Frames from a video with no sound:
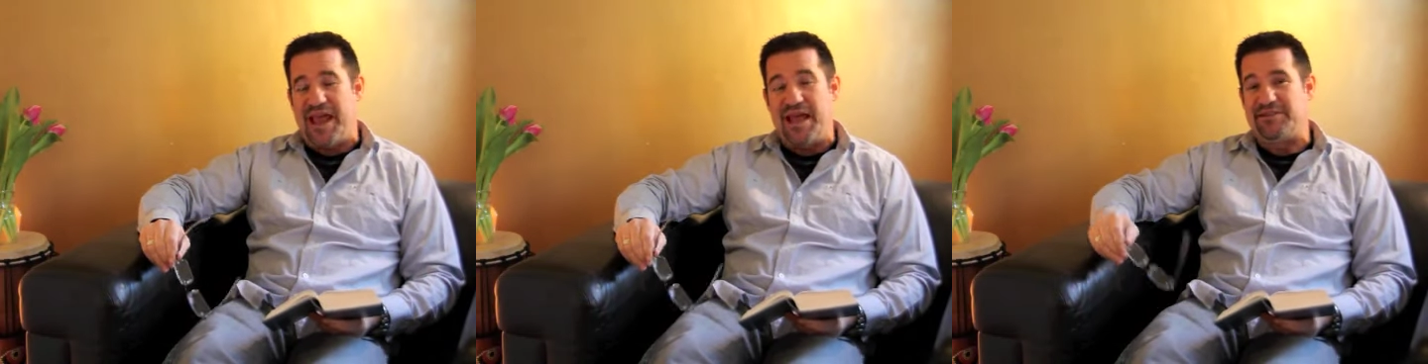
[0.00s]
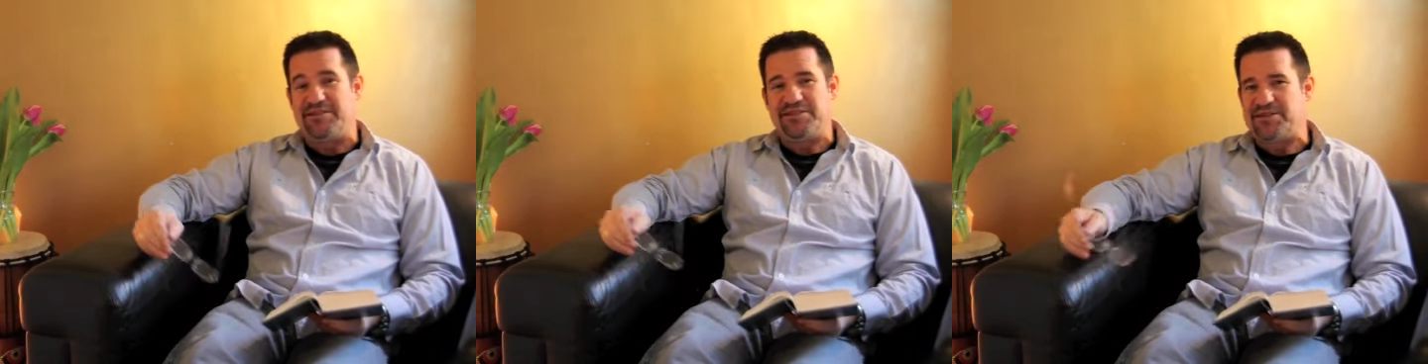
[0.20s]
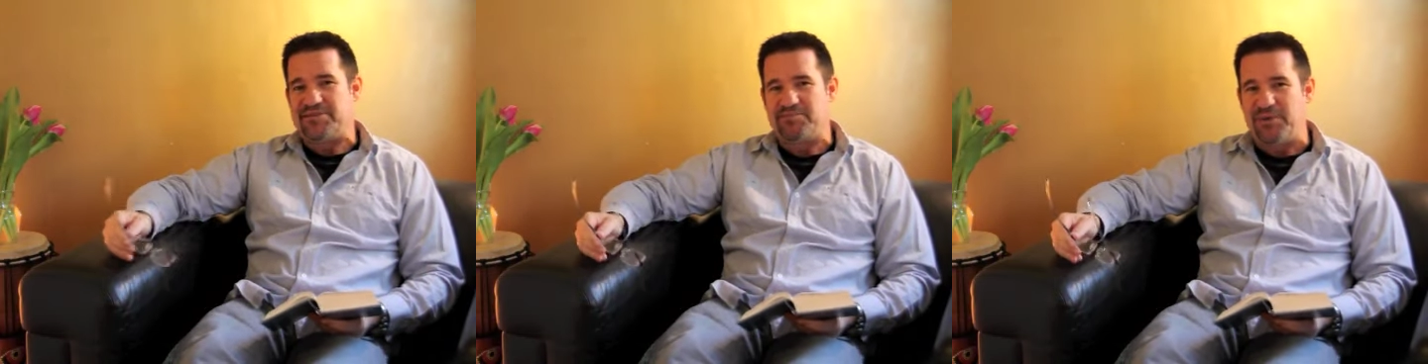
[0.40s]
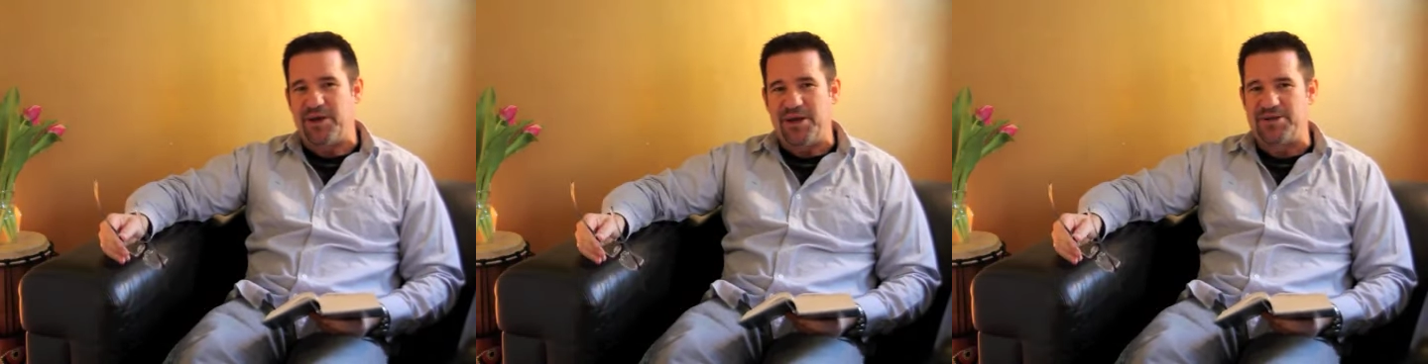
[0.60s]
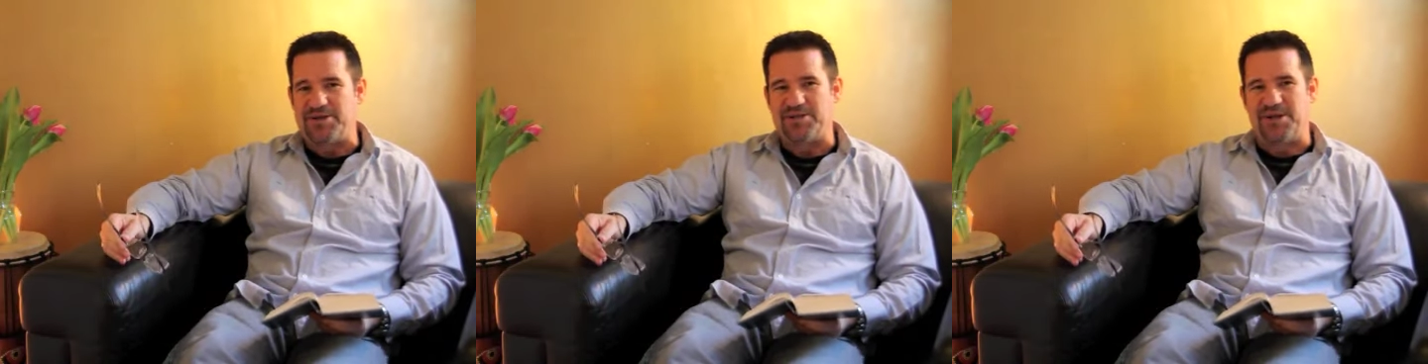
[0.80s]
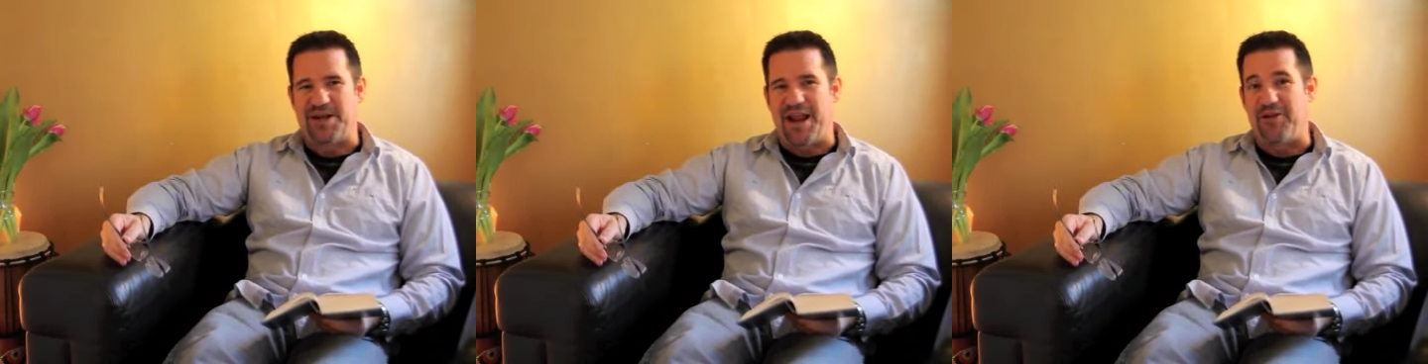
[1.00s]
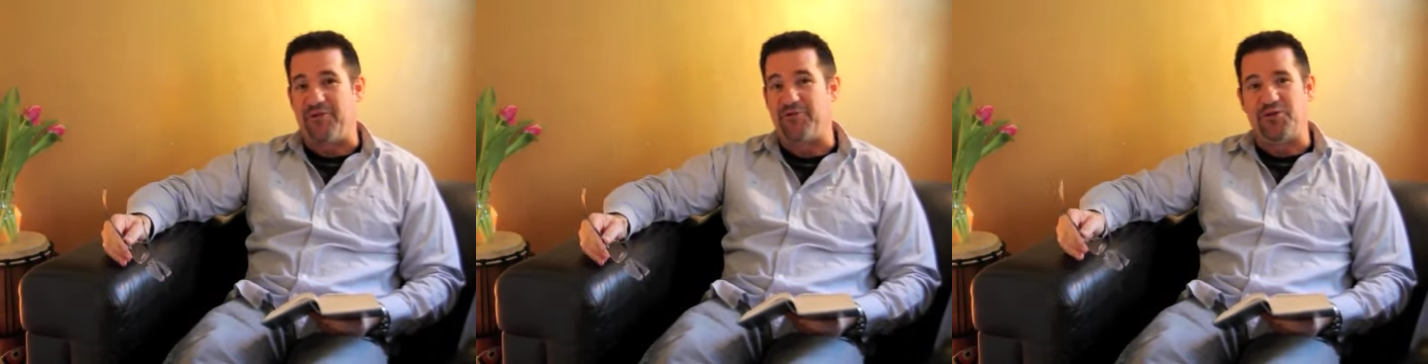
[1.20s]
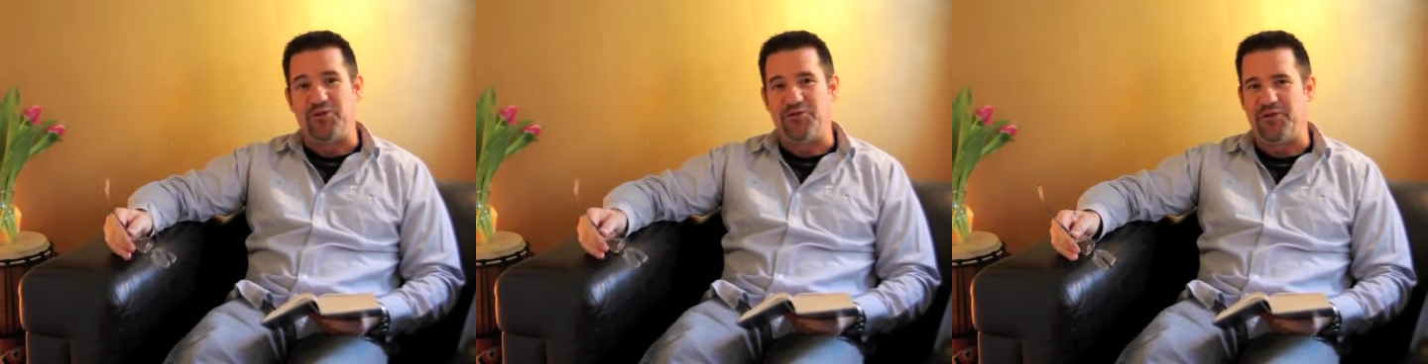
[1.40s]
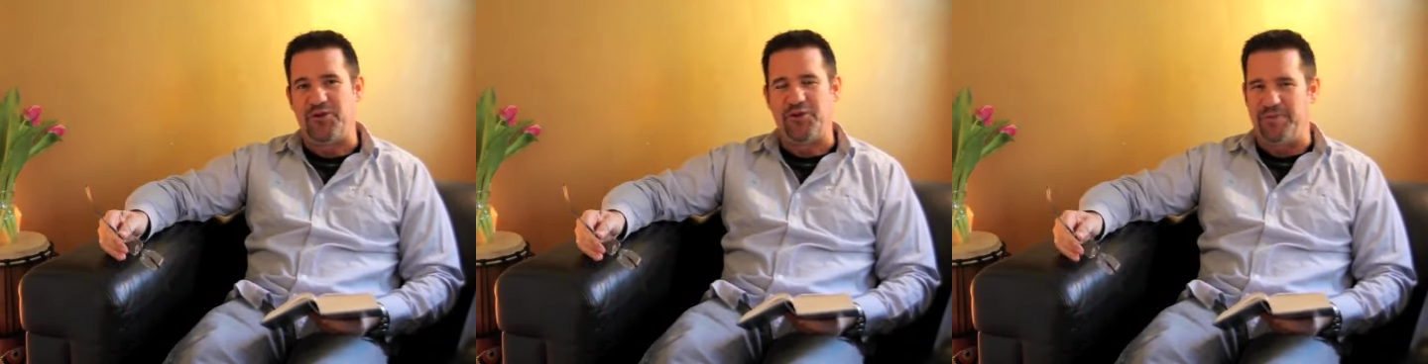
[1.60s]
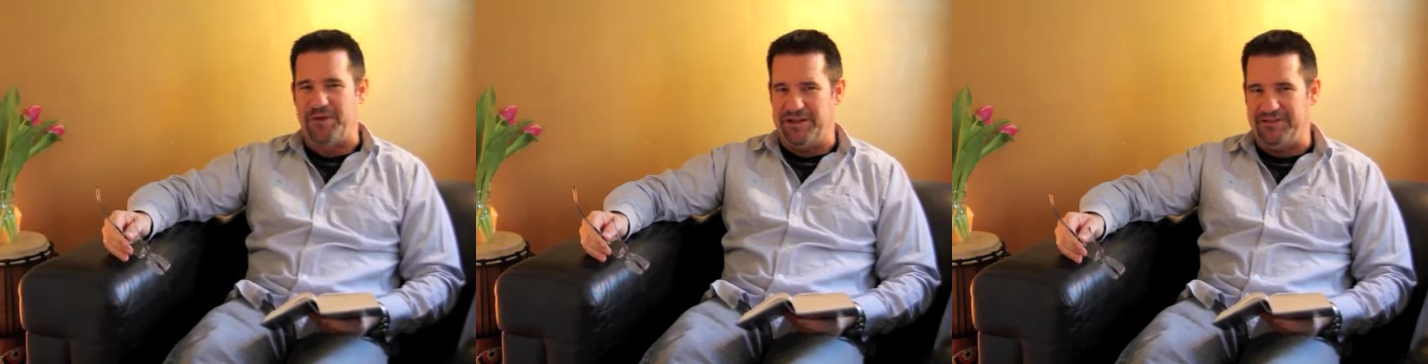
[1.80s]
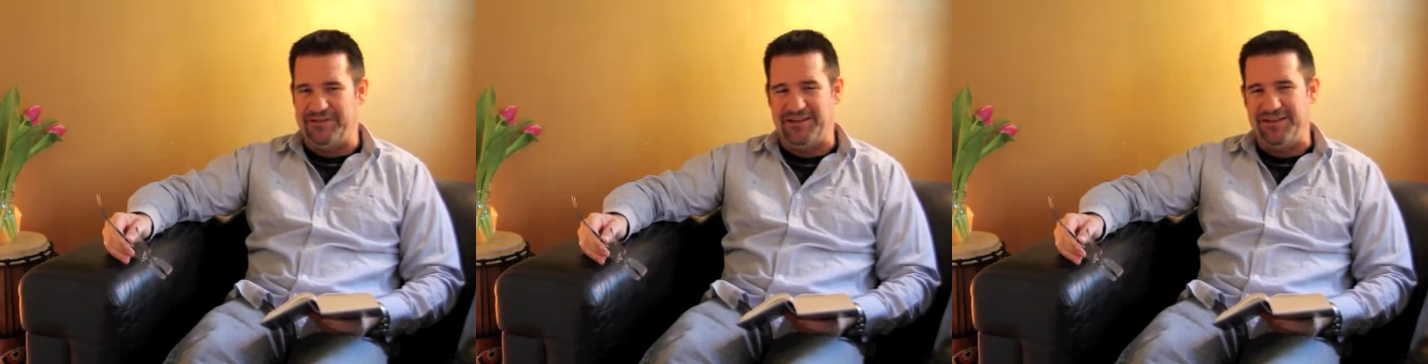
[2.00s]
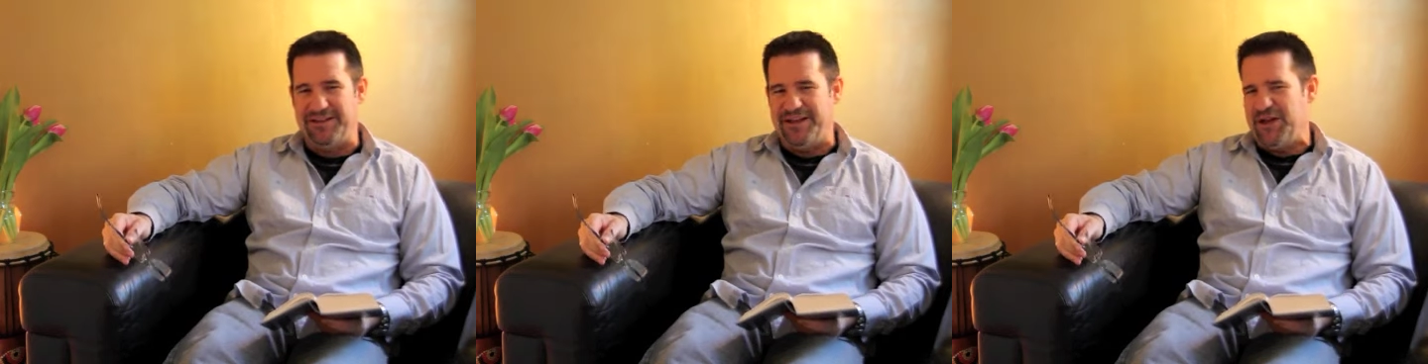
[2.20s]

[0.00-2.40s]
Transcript: anticipation and fulfillment.